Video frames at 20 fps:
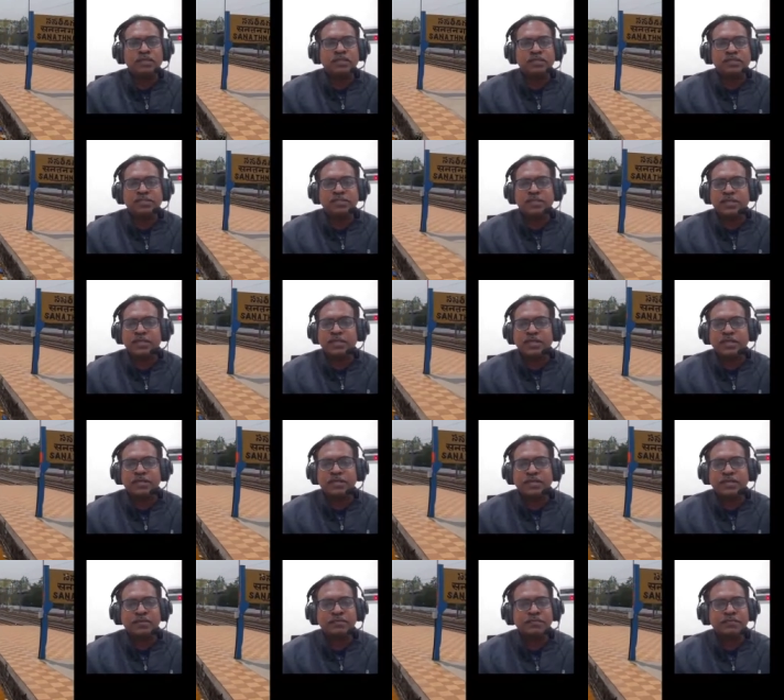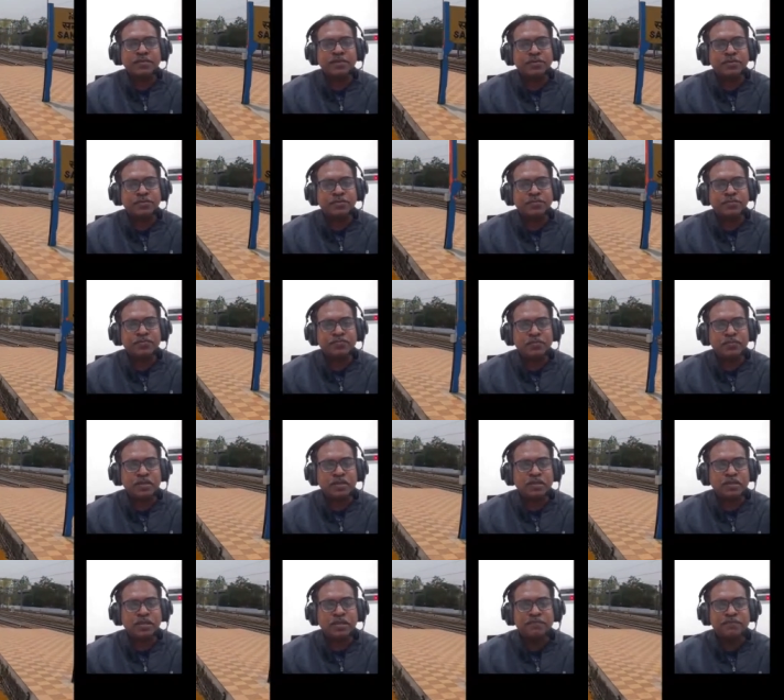This is a real-time video
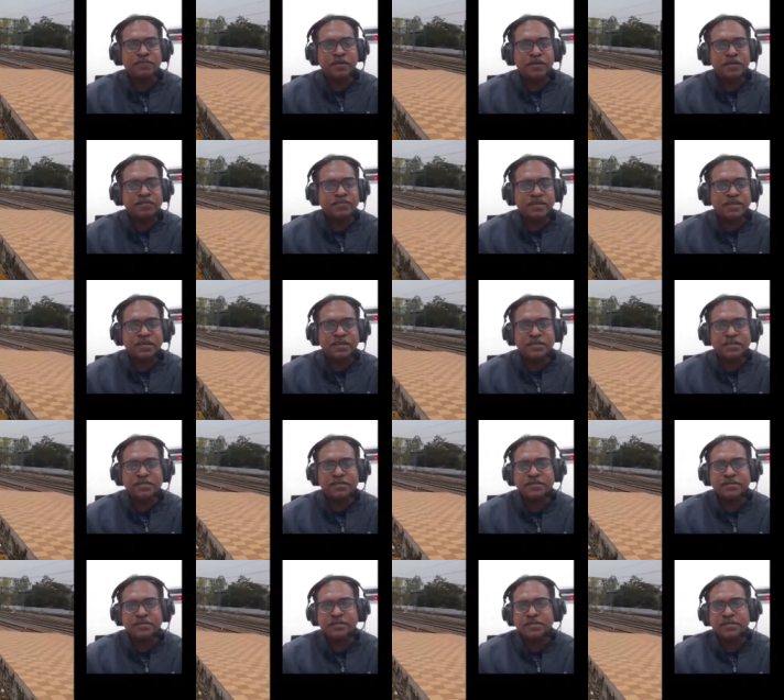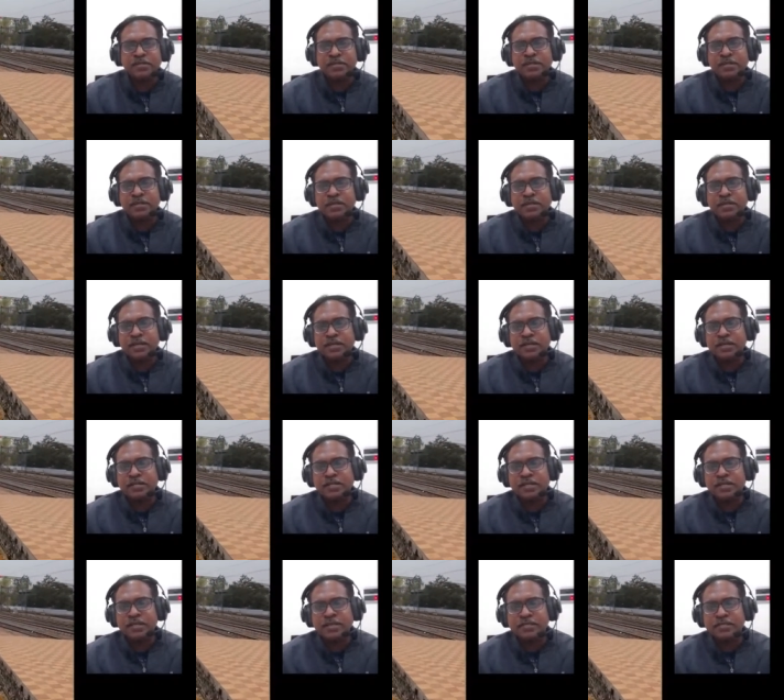on the left-hand side.
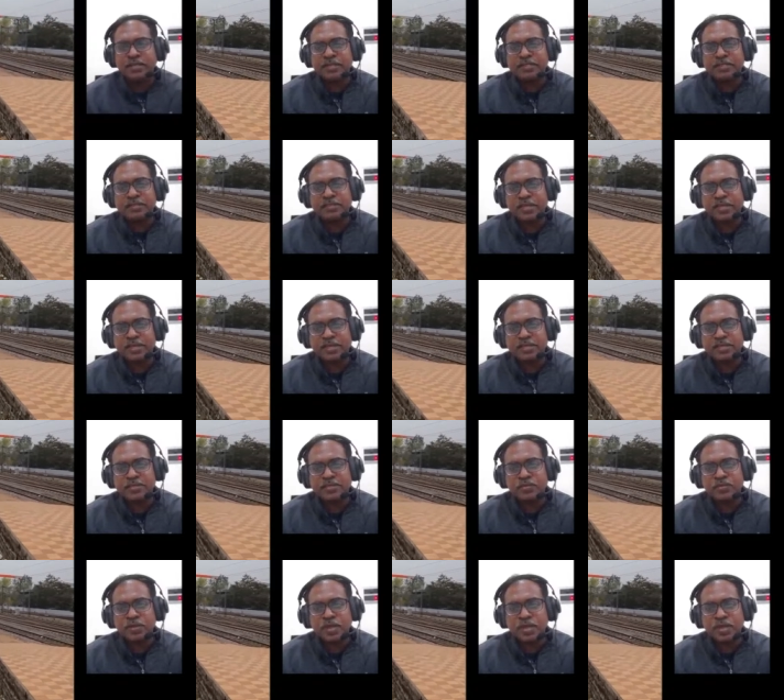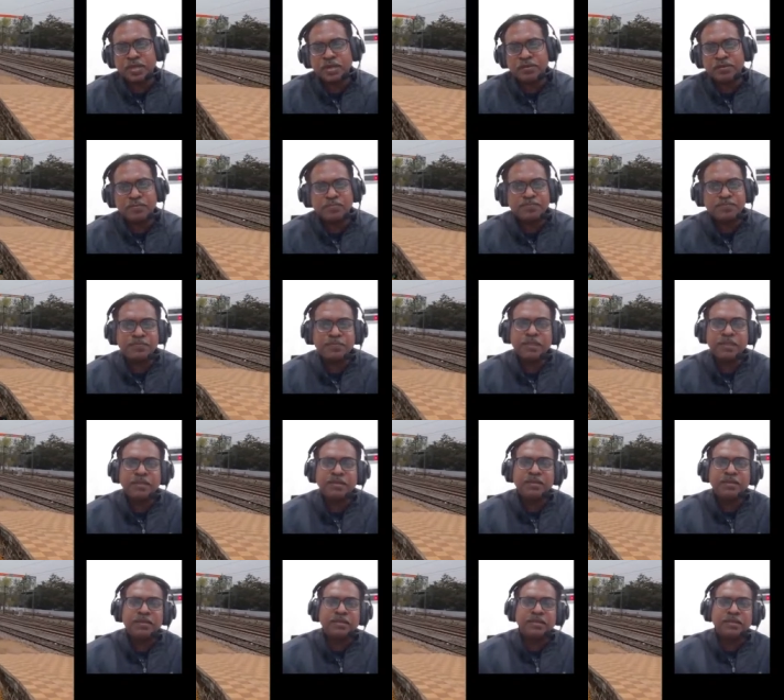And the right-hand side, you have
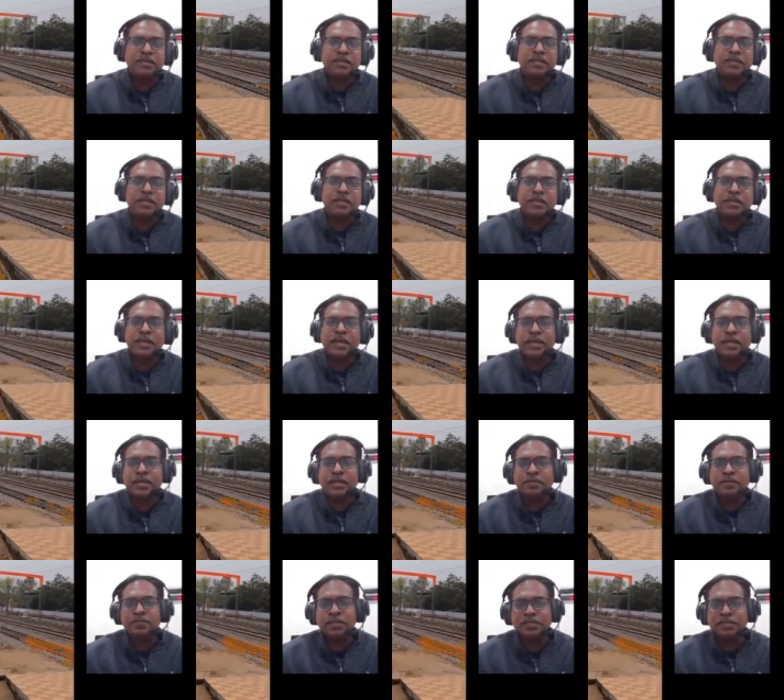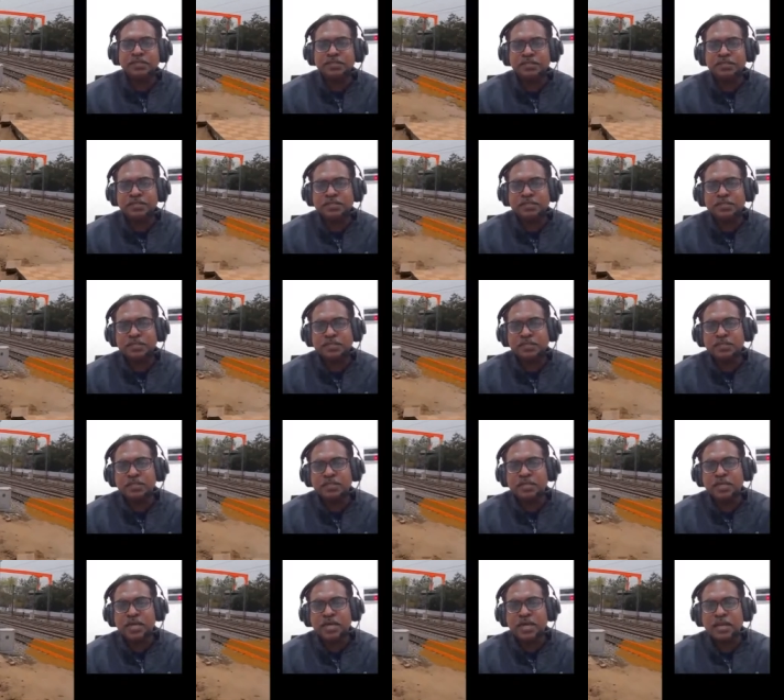the AI-based uh,
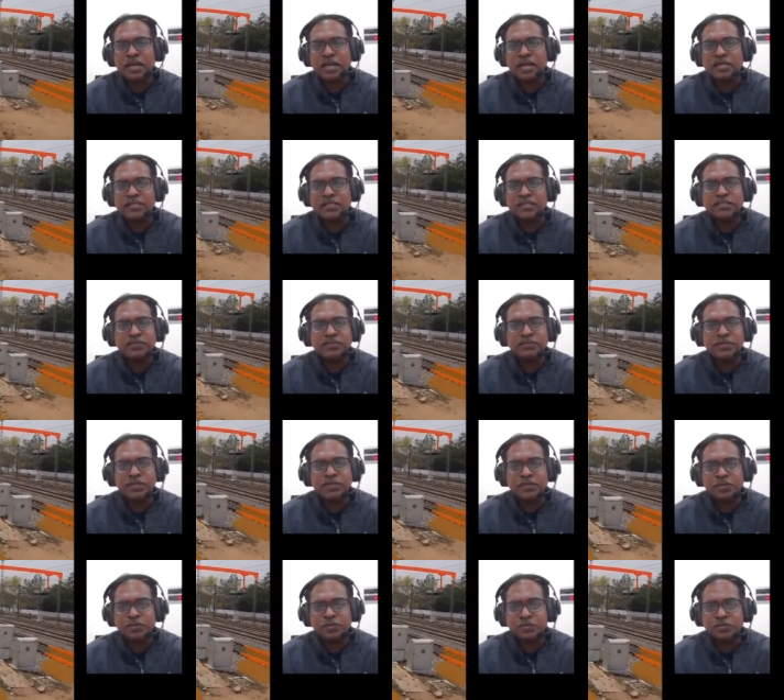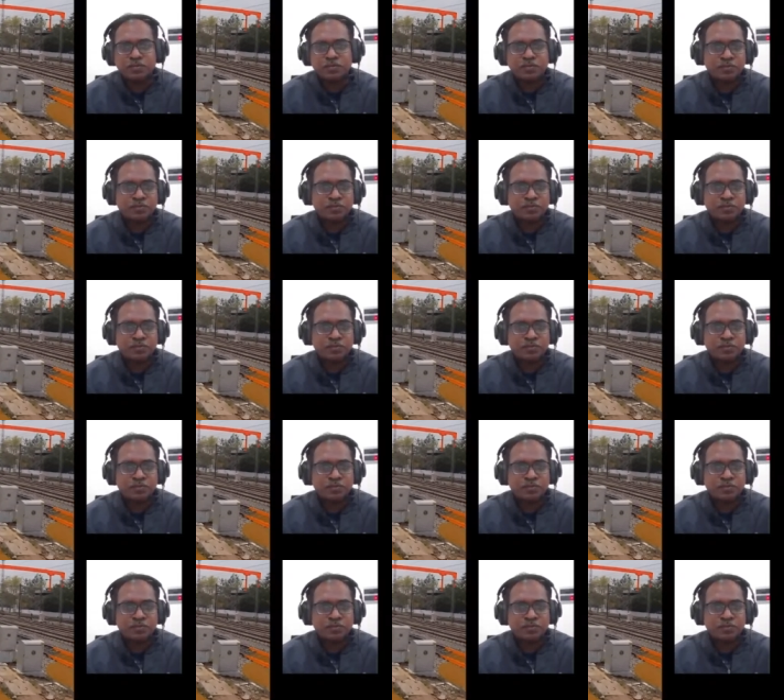analyzed video.